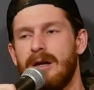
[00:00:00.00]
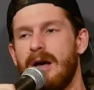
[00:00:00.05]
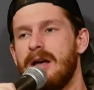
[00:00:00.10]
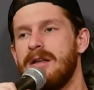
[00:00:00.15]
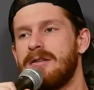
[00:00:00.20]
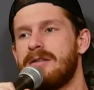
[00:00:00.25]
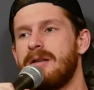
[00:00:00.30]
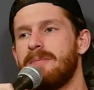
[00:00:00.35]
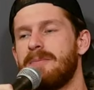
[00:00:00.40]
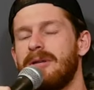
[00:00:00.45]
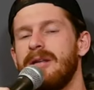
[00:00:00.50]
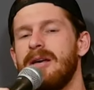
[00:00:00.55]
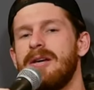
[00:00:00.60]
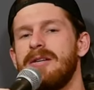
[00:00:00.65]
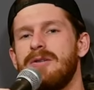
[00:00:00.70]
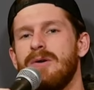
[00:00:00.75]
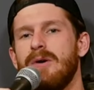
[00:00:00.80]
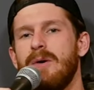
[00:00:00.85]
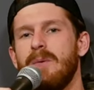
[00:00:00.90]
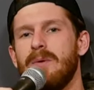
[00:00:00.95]
I typically
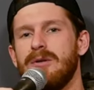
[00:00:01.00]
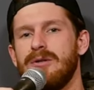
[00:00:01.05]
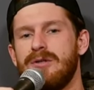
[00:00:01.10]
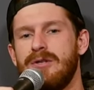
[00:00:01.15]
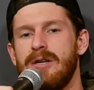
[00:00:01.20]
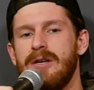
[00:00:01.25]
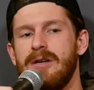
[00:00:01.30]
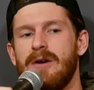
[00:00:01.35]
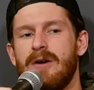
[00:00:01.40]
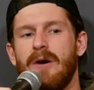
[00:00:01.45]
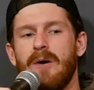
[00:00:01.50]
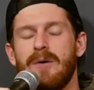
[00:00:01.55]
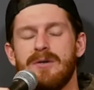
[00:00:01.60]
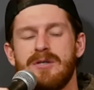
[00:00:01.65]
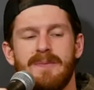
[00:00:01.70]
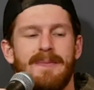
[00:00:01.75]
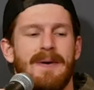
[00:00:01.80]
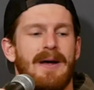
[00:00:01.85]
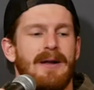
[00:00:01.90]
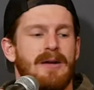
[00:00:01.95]
do it when she goes
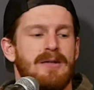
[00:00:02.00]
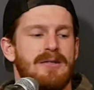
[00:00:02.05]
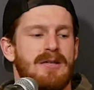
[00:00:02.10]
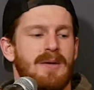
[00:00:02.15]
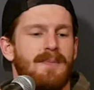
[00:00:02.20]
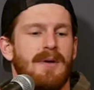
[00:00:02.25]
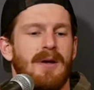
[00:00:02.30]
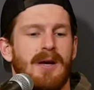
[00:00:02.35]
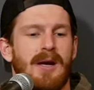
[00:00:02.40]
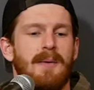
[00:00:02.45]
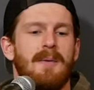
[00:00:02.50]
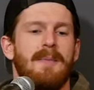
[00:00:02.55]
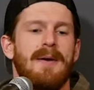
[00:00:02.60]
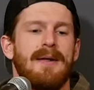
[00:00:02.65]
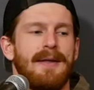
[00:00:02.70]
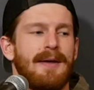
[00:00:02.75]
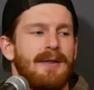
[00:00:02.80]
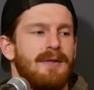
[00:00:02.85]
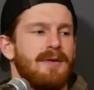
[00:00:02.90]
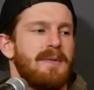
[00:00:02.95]
to bed, because typically I come to
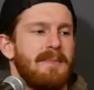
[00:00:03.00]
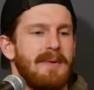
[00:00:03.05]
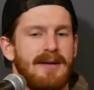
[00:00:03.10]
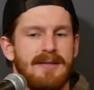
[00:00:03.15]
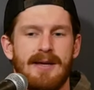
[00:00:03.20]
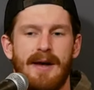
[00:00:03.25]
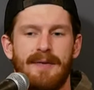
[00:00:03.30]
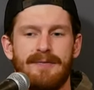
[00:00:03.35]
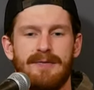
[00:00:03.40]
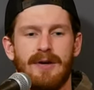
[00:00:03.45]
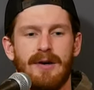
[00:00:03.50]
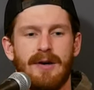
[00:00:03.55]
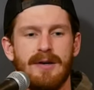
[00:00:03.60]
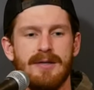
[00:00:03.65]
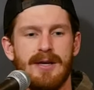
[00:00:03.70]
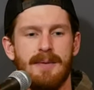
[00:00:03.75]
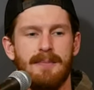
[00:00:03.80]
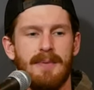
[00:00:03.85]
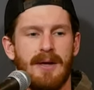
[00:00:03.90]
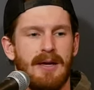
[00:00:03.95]
bed, like, 30 minutes after her,
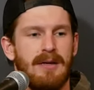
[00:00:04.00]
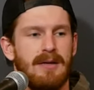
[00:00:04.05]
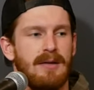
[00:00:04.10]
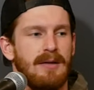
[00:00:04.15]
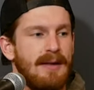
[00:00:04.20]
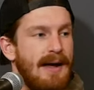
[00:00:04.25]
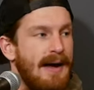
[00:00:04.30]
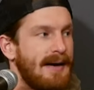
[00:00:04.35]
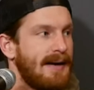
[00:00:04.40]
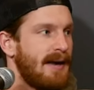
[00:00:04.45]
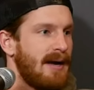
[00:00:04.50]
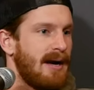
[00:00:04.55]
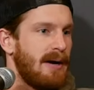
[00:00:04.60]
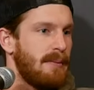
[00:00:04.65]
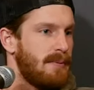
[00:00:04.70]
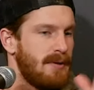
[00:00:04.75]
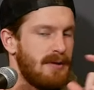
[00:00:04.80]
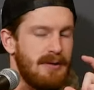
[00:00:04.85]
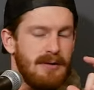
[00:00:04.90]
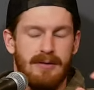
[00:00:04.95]
because I'm, like, locking
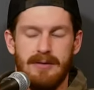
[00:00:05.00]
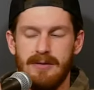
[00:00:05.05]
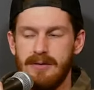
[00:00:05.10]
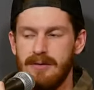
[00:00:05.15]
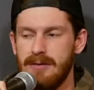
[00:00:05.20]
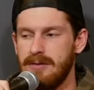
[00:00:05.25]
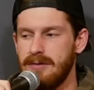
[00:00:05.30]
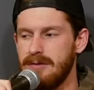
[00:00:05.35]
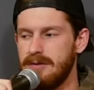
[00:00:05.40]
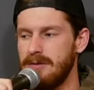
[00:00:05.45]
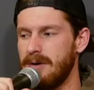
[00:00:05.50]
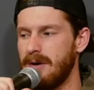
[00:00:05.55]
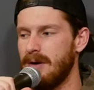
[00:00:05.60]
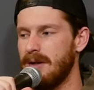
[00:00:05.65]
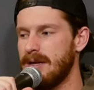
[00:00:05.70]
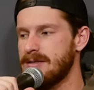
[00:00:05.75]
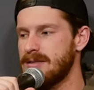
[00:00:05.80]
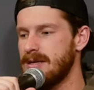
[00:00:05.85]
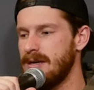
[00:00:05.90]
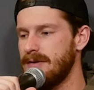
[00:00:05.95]
up and doing
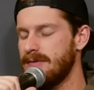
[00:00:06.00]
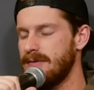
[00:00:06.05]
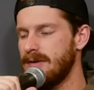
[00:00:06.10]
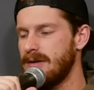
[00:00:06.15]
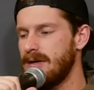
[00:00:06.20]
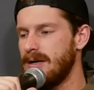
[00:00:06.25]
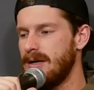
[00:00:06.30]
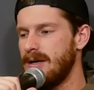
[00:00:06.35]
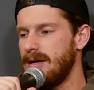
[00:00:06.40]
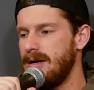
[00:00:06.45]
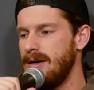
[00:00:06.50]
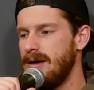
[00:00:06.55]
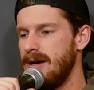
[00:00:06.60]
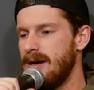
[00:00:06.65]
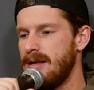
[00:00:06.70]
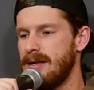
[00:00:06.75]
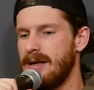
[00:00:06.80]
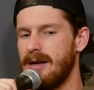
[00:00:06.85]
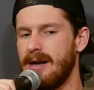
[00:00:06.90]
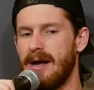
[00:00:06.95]
all that stuff.
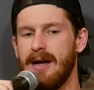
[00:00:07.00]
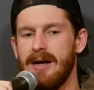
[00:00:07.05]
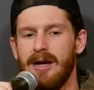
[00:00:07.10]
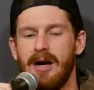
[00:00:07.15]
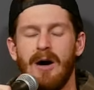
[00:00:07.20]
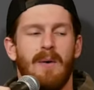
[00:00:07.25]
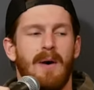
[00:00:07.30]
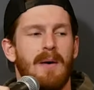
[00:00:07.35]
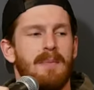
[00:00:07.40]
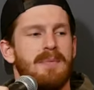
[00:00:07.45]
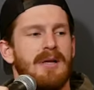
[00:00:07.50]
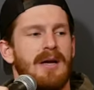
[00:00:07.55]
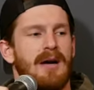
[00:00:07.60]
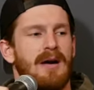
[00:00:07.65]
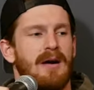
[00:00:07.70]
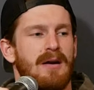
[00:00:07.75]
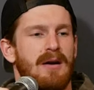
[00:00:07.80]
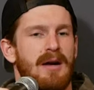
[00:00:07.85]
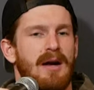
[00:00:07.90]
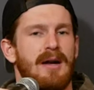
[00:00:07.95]
And then I go up
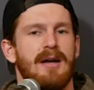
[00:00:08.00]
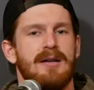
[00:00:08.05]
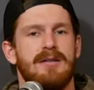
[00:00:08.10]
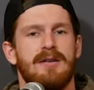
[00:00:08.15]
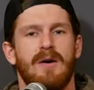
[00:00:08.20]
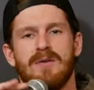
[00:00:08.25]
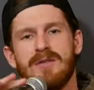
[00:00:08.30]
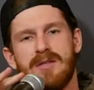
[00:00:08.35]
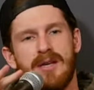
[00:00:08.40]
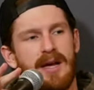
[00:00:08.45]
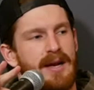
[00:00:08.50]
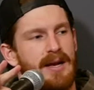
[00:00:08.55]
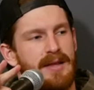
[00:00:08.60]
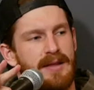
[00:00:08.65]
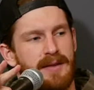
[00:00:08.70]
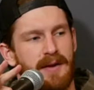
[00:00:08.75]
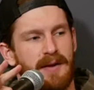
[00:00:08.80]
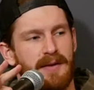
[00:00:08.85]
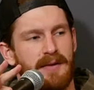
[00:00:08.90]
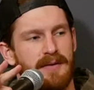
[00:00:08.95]
there, and I don't say
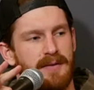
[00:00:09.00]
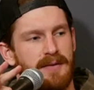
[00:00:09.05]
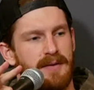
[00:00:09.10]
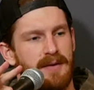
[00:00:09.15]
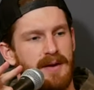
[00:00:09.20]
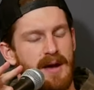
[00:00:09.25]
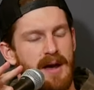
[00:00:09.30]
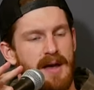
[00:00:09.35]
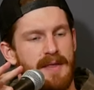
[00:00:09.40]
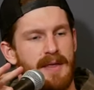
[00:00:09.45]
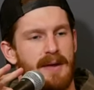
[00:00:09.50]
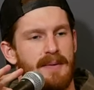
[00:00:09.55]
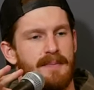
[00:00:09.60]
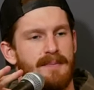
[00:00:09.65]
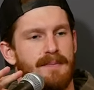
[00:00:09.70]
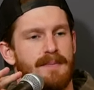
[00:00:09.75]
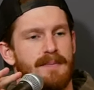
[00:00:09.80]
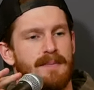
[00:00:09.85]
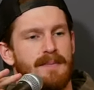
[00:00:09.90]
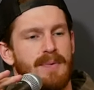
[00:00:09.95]
anything, and
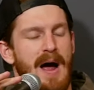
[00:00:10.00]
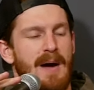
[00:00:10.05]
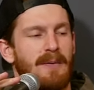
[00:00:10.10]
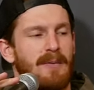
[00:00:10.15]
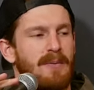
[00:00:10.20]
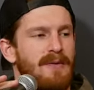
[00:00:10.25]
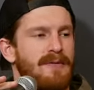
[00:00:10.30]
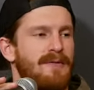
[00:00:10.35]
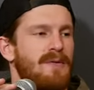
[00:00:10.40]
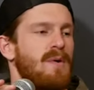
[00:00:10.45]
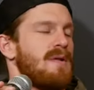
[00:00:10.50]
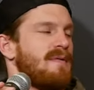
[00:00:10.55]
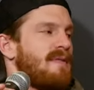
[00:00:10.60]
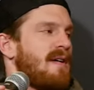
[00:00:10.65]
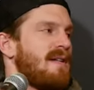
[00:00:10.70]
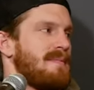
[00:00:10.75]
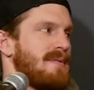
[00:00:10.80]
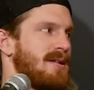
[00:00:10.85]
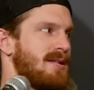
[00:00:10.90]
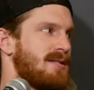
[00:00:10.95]
then... Probably
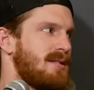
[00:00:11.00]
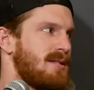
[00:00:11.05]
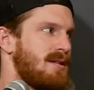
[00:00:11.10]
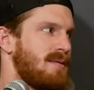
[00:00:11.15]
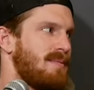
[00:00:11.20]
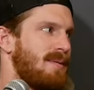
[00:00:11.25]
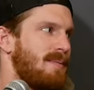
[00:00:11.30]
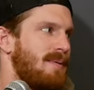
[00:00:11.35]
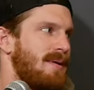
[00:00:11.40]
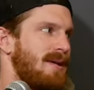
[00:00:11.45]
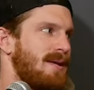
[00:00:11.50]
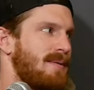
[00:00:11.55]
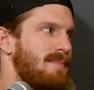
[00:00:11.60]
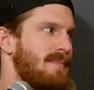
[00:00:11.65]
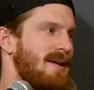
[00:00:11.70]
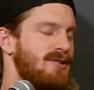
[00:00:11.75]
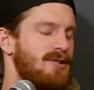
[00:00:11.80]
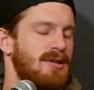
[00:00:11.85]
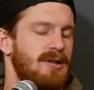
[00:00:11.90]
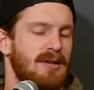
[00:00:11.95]
45 minutes into me being in
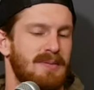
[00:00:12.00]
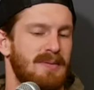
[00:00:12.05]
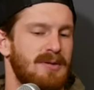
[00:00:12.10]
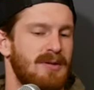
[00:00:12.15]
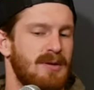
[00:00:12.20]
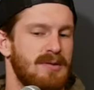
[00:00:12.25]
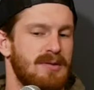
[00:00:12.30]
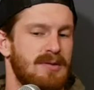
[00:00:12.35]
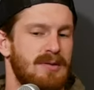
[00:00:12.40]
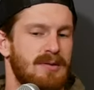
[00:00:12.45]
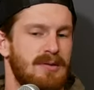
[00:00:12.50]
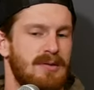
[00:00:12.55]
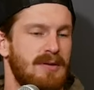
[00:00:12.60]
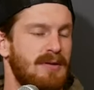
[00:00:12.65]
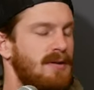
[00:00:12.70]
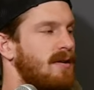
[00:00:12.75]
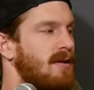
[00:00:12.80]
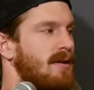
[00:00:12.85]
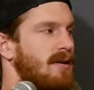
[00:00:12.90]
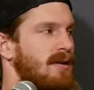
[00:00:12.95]
bed, she looks at me and she goes,
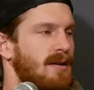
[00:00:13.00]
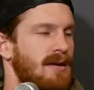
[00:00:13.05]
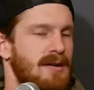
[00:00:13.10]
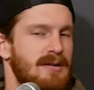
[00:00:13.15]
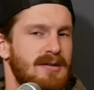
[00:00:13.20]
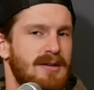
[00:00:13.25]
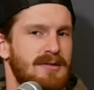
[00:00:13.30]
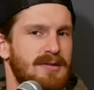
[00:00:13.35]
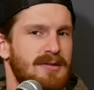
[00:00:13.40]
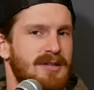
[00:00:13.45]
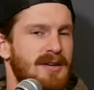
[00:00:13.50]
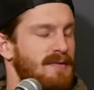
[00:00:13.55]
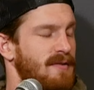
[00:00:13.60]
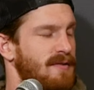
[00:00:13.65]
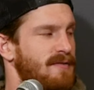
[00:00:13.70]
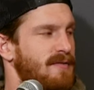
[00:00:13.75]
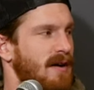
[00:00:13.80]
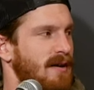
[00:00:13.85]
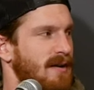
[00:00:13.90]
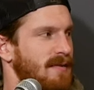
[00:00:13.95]
"Go downstairs and shave your
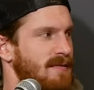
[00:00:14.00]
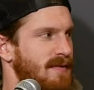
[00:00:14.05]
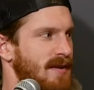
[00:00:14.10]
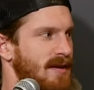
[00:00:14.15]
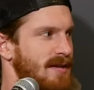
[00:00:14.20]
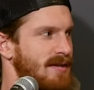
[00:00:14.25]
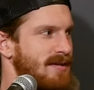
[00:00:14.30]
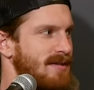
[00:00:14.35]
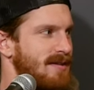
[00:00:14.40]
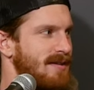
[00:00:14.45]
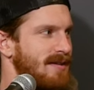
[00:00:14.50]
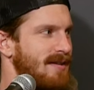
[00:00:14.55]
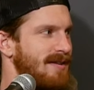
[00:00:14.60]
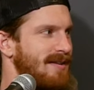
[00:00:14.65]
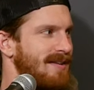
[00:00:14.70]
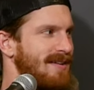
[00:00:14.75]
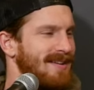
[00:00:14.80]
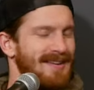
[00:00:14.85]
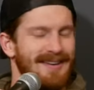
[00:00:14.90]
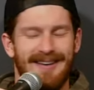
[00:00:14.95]
fucking face."
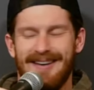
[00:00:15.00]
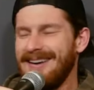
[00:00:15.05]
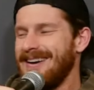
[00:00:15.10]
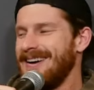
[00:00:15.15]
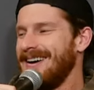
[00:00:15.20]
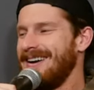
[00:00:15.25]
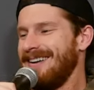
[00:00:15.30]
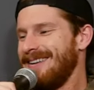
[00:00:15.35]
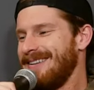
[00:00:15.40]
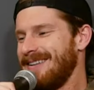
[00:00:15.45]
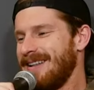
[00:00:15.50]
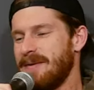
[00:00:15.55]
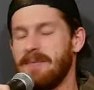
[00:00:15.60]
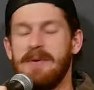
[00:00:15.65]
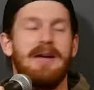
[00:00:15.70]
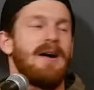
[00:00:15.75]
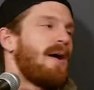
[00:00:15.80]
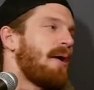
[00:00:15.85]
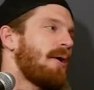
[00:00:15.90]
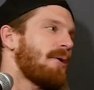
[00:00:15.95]
And then
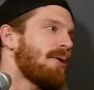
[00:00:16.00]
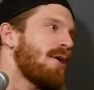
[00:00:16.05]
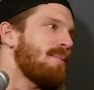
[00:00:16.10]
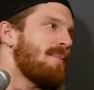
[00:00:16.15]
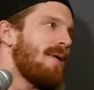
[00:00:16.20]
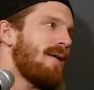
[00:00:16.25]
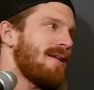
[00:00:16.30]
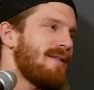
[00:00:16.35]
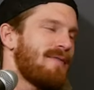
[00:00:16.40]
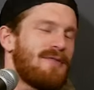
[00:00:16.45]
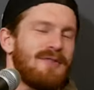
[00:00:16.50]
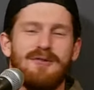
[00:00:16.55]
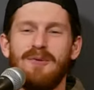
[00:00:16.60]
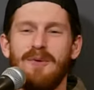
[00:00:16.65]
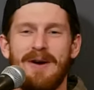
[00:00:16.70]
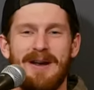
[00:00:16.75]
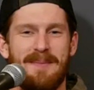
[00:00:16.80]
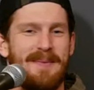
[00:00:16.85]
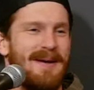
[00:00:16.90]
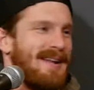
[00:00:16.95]
we argue about it for
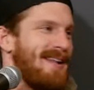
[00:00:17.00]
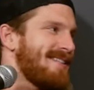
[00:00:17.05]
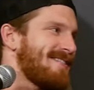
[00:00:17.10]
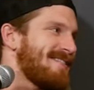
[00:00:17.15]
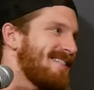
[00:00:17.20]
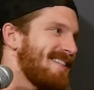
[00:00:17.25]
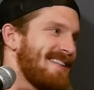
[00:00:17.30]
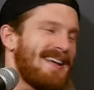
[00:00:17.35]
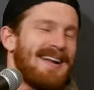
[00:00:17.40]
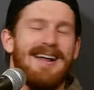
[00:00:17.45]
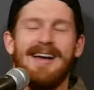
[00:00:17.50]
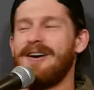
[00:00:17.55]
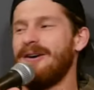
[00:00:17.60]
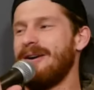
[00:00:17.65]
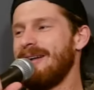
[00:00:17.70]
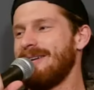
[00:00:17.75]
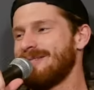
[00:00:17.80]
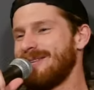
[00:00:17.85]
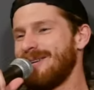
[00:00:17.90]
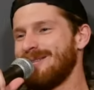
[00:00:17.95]
20 minutes, and then I
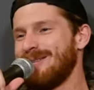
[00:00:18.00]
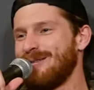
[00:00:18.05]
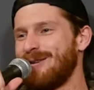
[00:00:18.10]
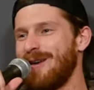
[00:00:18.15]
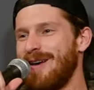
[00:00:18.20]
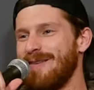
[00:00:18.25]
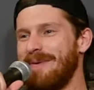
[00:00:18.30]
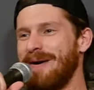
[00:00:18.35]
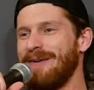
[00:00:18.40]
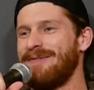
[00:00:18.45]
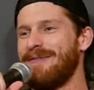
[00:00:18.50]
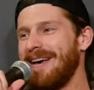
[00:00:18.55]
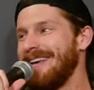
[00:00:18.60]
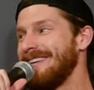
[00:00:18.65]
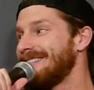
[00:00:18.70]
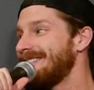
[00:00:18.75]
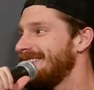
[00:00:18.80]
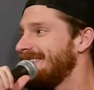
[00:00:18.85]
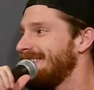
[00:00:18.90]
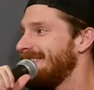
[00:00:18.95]
go downstairs and shave my
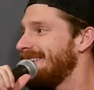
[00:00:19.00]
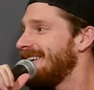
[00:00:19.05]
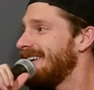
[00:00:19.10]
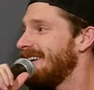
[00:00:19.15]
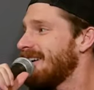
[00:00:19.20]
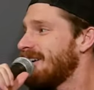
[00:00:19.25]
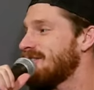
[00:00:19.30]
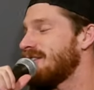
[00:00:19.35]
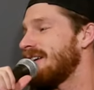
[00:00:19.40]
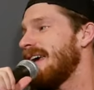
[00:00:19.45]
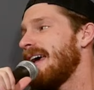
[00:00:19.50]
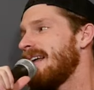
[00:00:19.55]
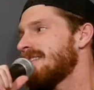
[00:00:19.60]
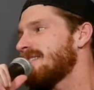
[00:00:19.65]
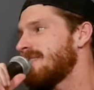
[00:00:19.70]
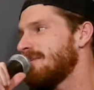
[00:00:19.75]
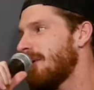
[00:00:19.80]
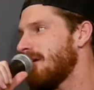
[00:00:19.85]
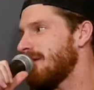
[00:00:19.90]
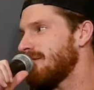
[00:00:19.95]
face. Because she
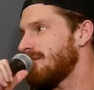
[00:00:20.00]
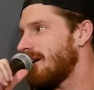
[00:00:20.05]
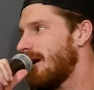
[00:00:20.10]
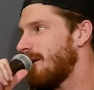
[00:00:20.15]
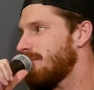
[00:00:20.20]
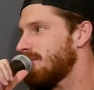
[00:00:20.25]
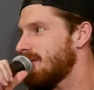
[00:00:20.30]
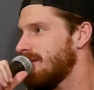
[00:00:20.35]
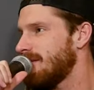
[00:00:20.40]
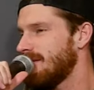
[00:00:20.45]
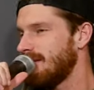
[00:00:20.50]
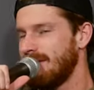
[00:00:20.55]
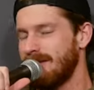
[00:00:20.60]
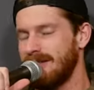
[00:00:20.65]
hates the mutton chops.